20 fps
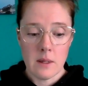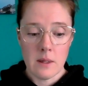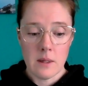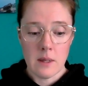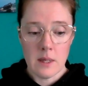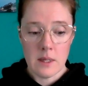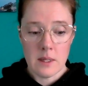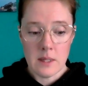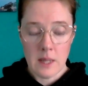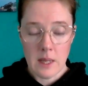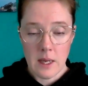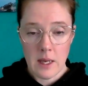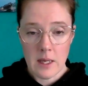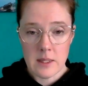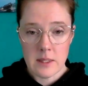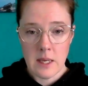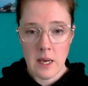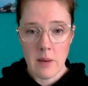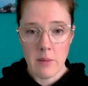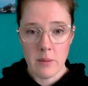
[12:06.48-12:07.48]
it's like
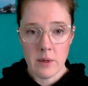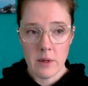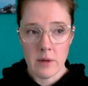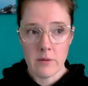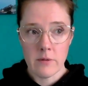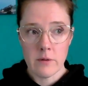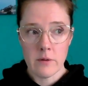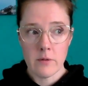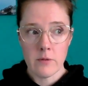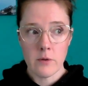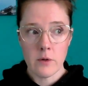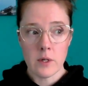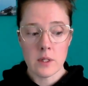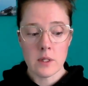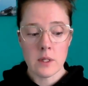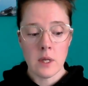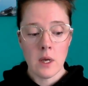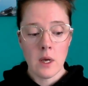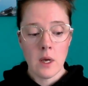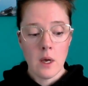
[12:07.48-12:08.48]
it's happening full
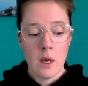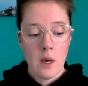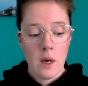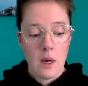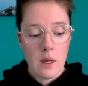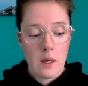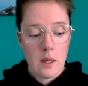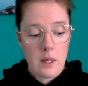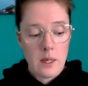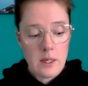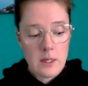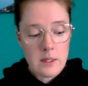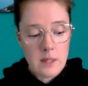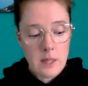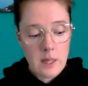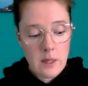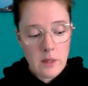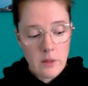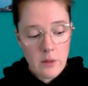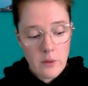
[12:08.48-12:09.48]
force. He's
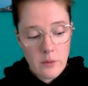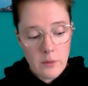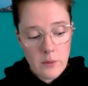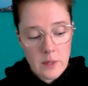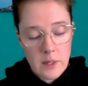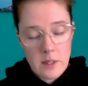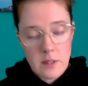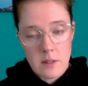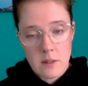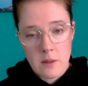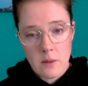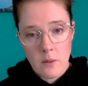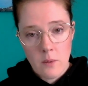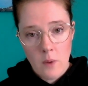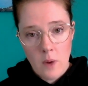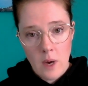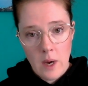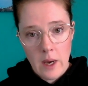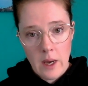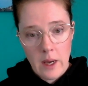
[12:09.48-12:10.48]
like, the reason
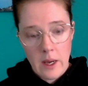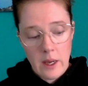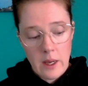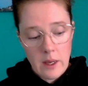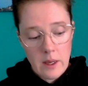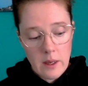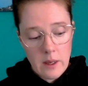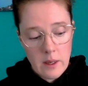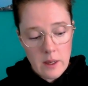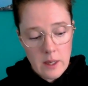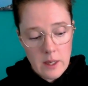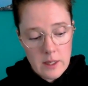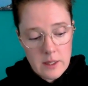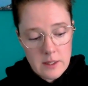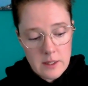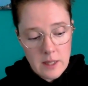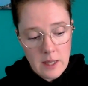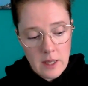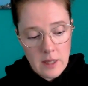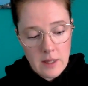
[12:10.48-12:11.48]
why
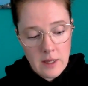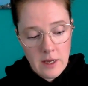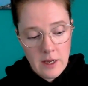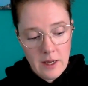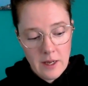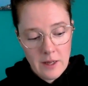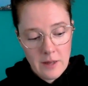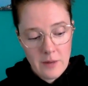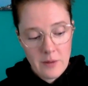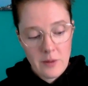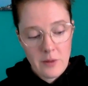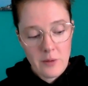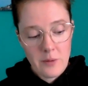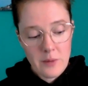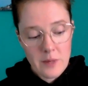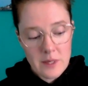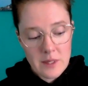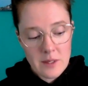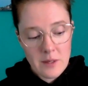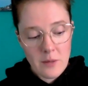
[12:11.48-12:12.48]

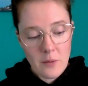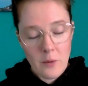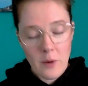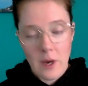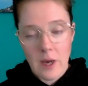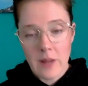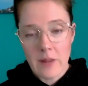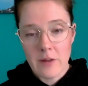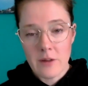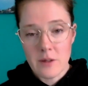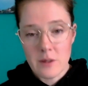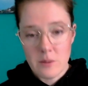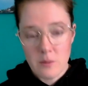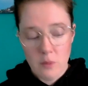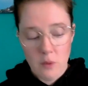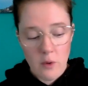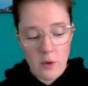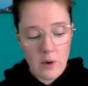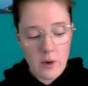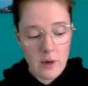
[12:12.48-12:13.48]
there's
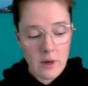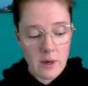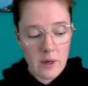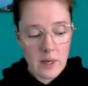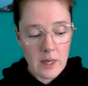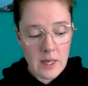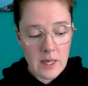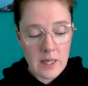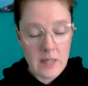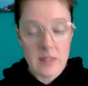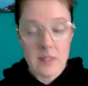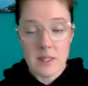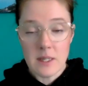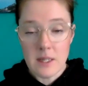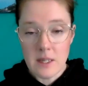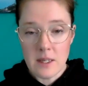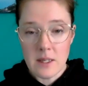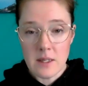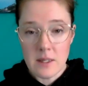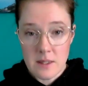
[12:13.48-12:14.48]
more
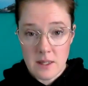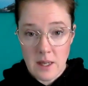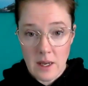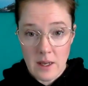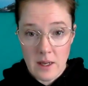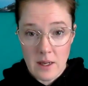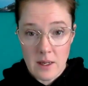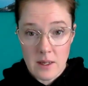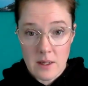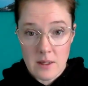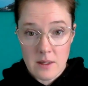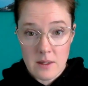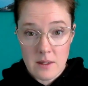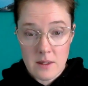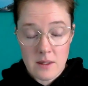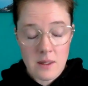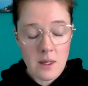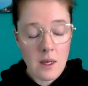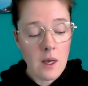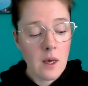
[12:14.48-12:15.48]
ET sightings